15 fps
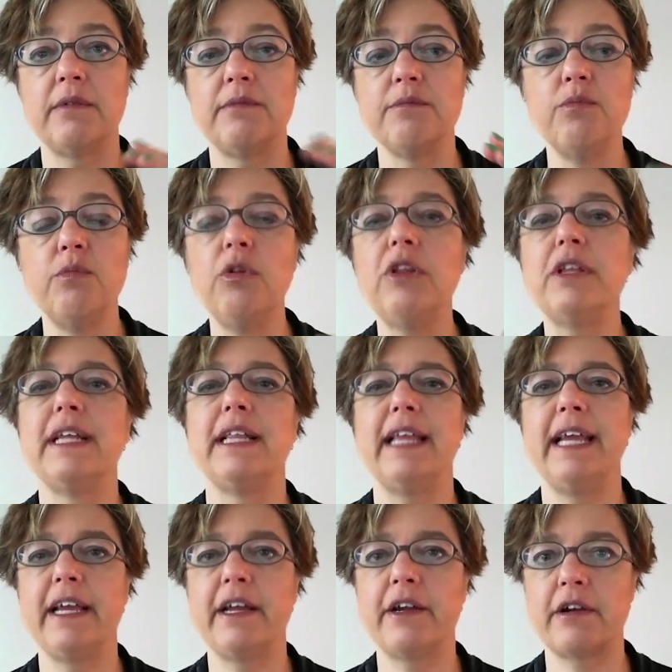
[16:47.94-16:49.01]

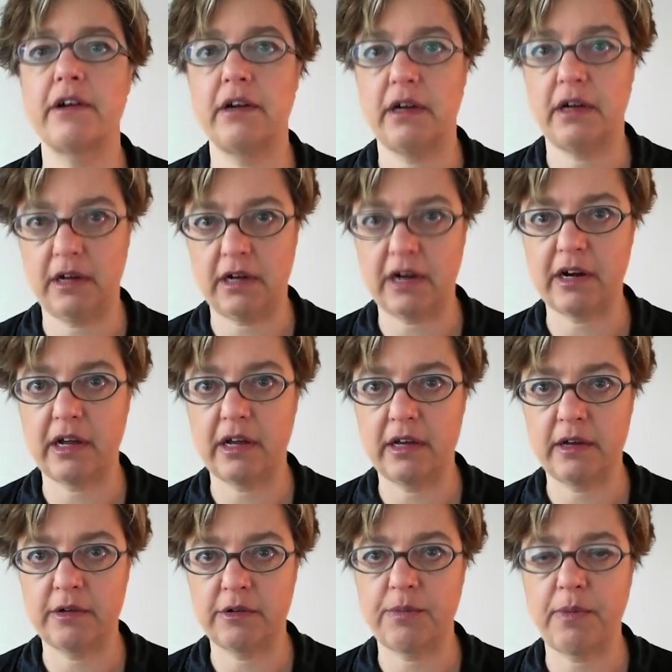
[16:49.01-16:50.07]
multi-layer
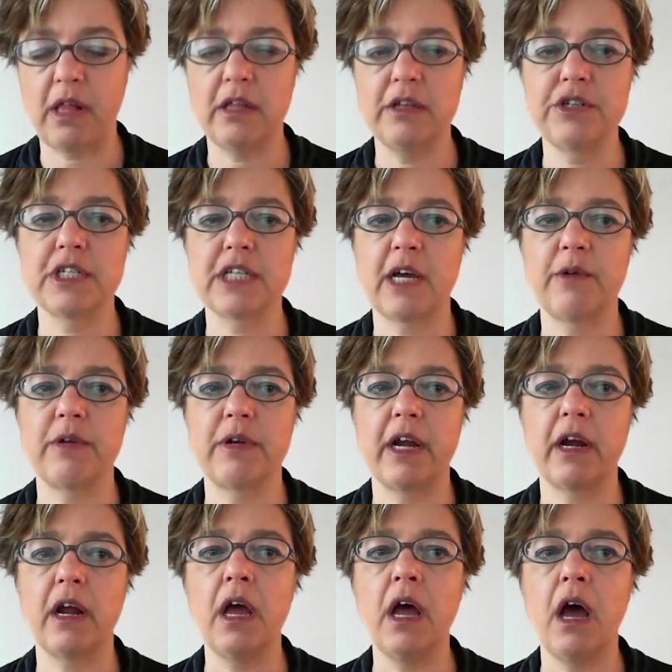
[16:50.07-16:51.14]
topologies out
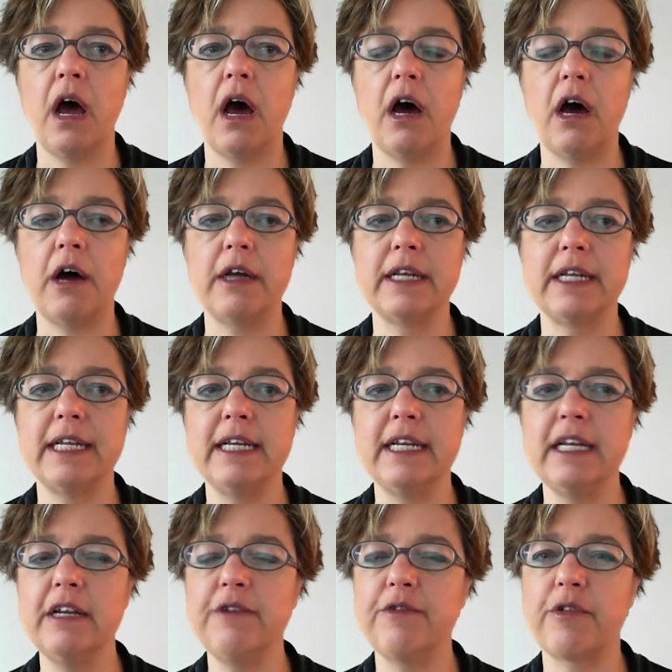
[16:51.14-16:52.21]
there, the
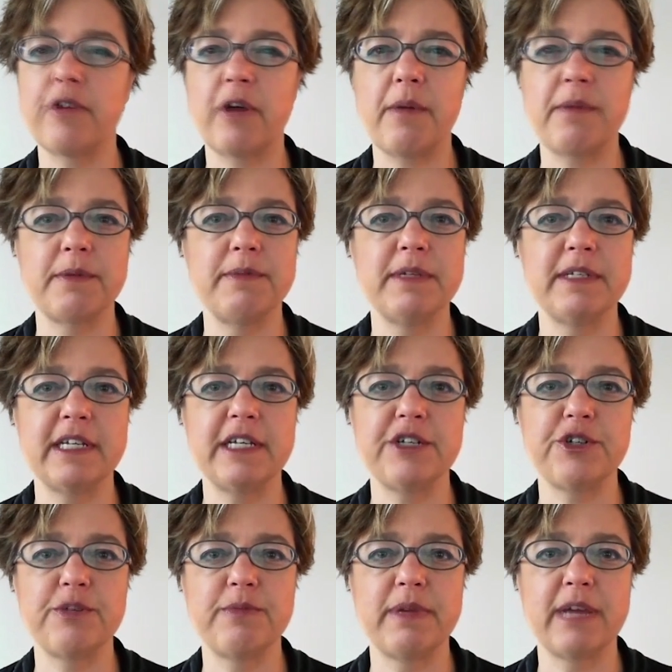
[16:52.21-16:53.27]
need for
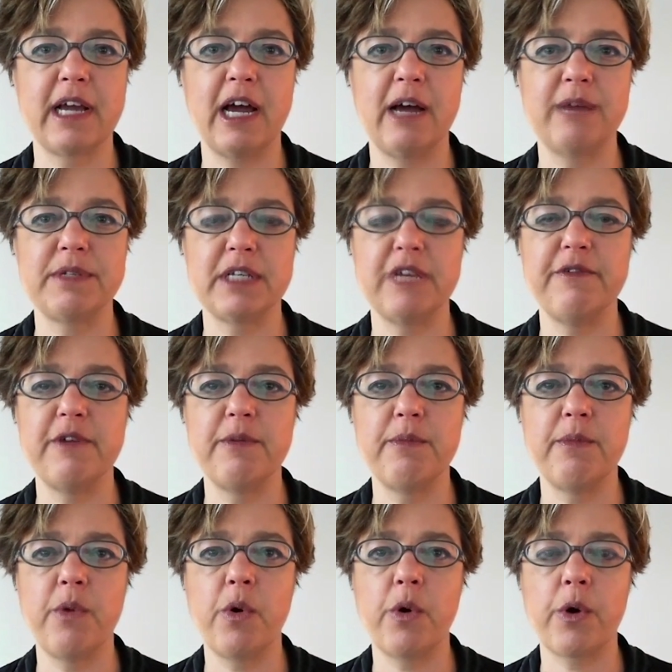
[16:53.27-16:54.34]
optimization becomes even
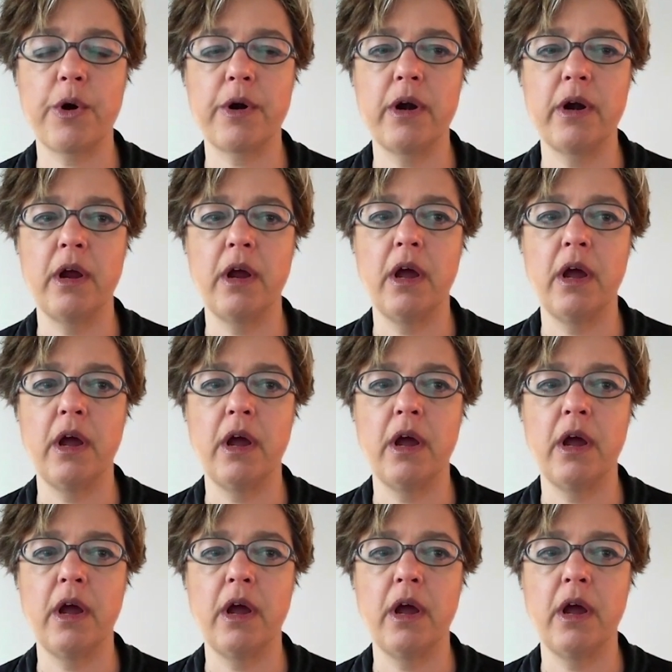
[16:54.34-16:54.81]
more